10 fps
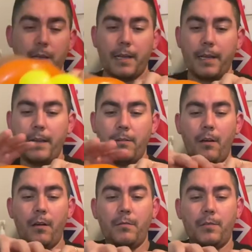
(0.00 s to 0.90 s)
Grab it
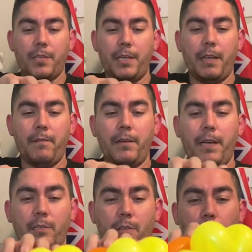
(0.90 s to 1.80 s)
all, just gonna give it a
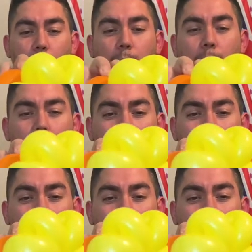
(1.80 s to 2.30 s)
nice little pull.